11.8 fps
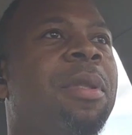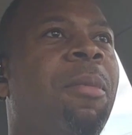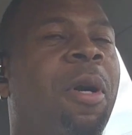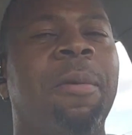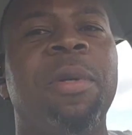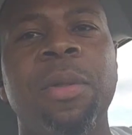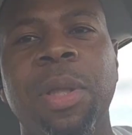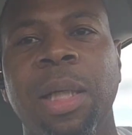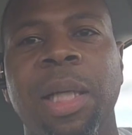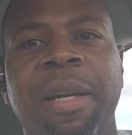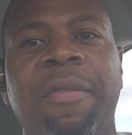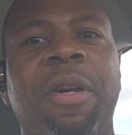mark when you
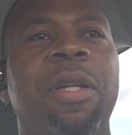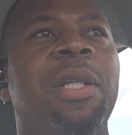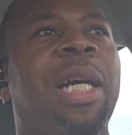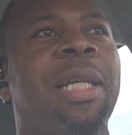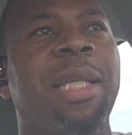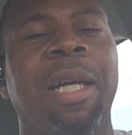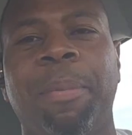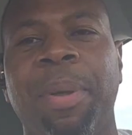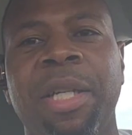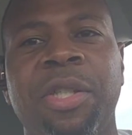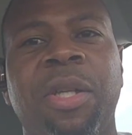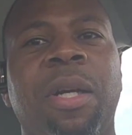deliver. You gotta take a
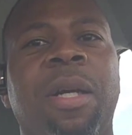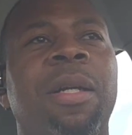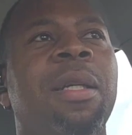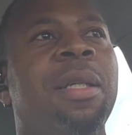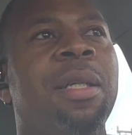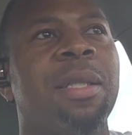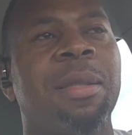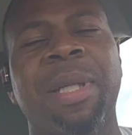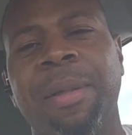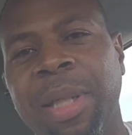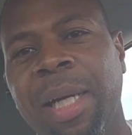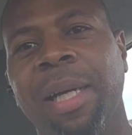picture.
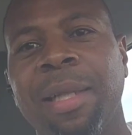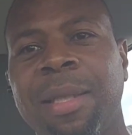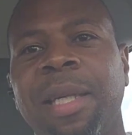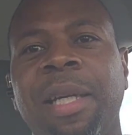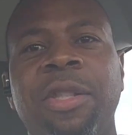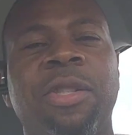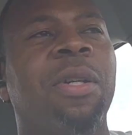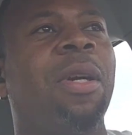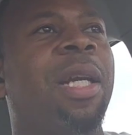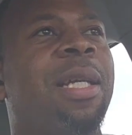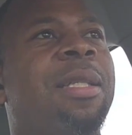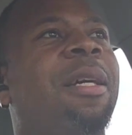Sometimes you gotta get a signature,
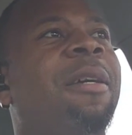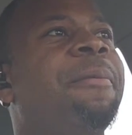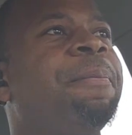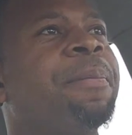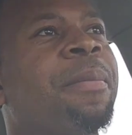all that stuff.